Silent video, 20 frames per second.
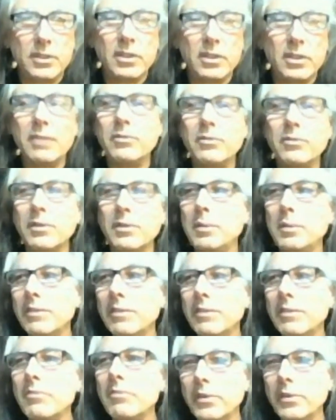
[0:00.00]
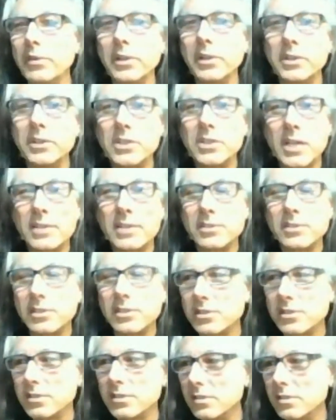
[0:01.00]
every village has
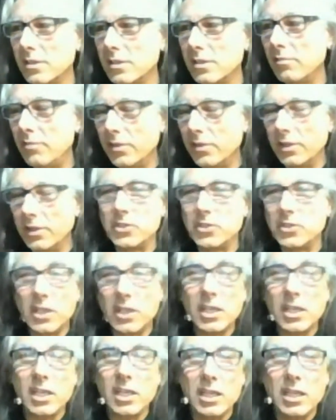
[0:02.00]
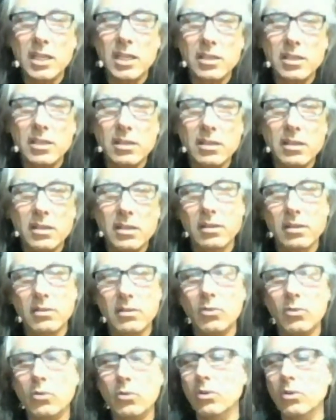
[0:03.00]
its village idiot,
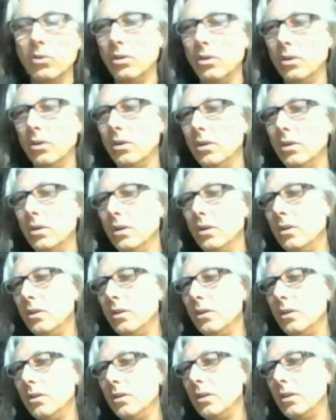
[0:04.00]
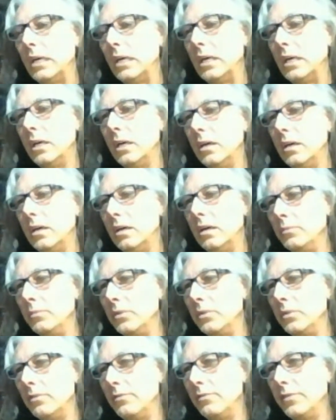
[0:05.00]
or
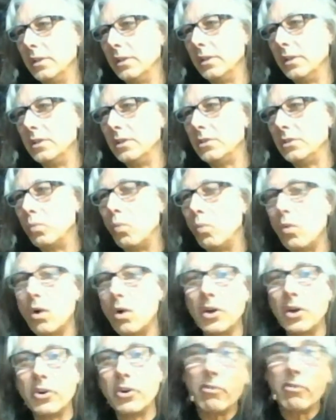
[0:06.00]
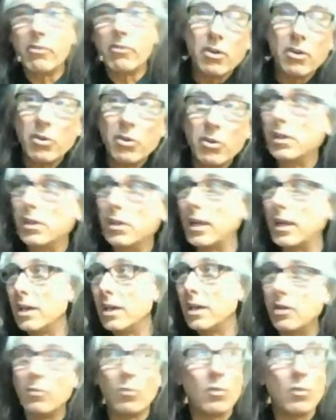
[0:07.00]
the village wanderer who like
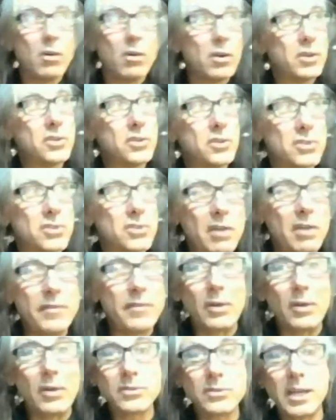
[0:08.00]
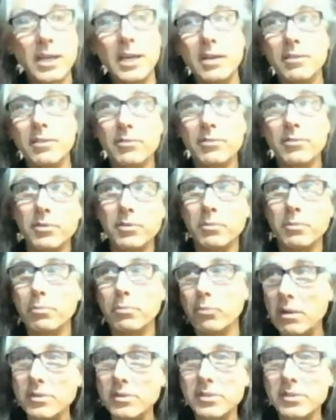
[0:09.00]
kind of wanders off outside of the
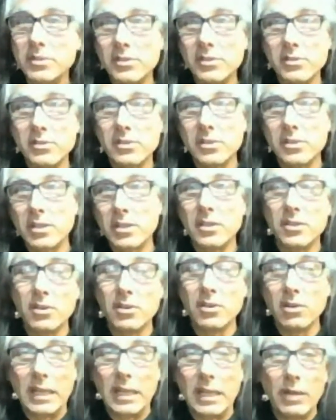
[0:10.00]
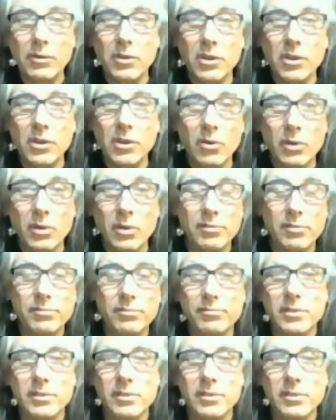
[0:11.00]
premises that they're allowed to go and